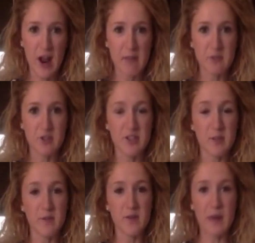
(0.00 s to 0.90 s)
I'm sure
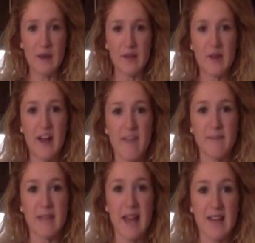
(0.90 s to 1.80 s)
some of you out there have
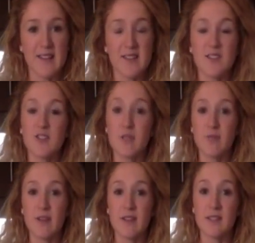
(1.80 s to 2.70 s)
been asked to
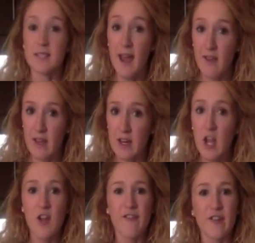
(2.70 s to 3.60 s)
bring the salad
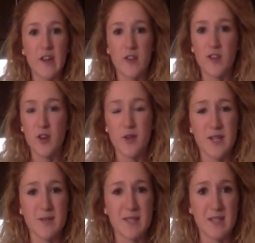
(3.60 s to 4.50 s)
for either the
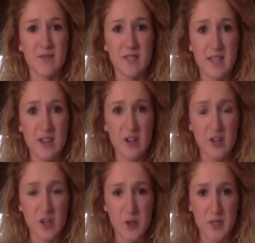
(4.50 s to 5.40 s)
Christmas Eve dinner,
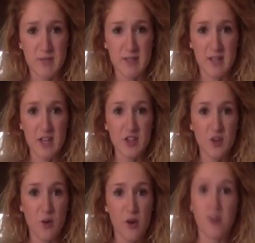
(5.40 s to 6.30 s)
the Christmas lunch,
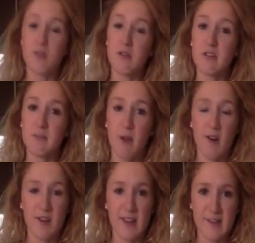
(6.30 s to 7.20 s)
or a New Year's
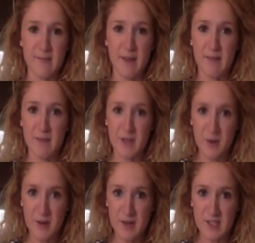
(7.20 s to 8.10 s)
party that you might be
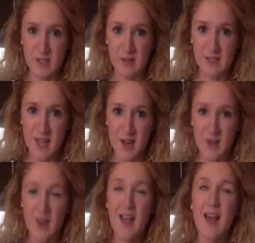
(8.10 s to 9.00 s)
going to.
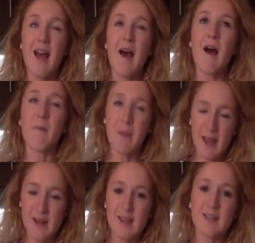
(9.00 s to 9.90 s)
So,
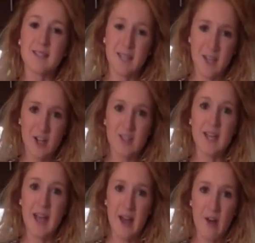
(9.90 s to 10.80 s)
Amanda is here
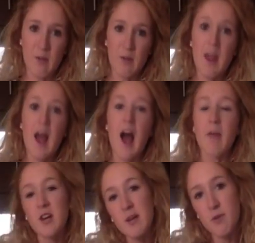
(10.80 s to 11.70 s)
to help. I'm
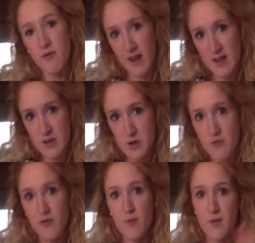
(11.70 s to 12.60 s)
going to prevent you
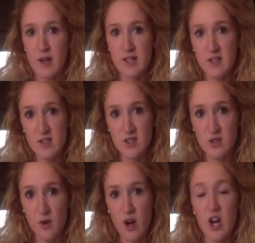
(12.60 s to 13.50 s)
from running to the
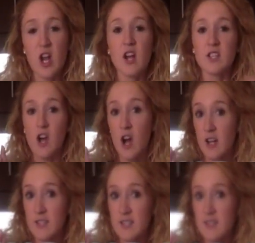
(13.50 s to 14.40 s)
store,
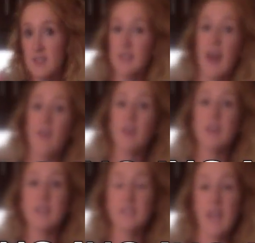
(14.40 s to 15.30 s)
tossing the salad,
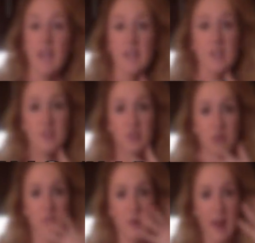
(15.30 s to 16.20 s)
and taking it
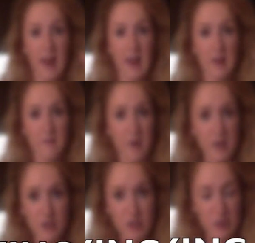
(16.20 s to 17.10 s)
to a
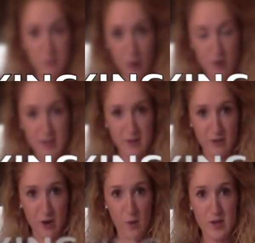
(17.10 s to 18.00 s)
function or party that
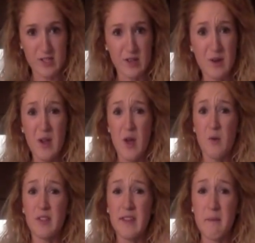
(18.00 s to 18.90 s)
you're going to
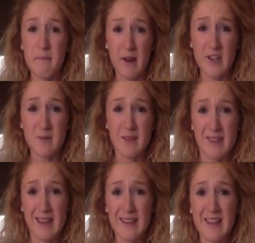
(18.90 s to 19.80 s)
with the embarrassment
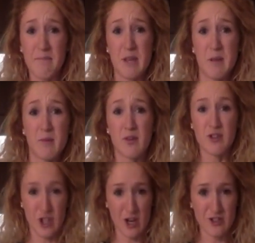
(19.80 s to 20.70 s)
thinking that people are
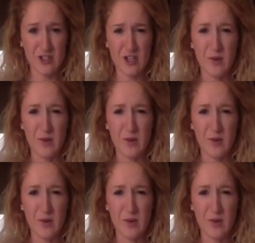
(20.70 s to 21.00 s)
judging you.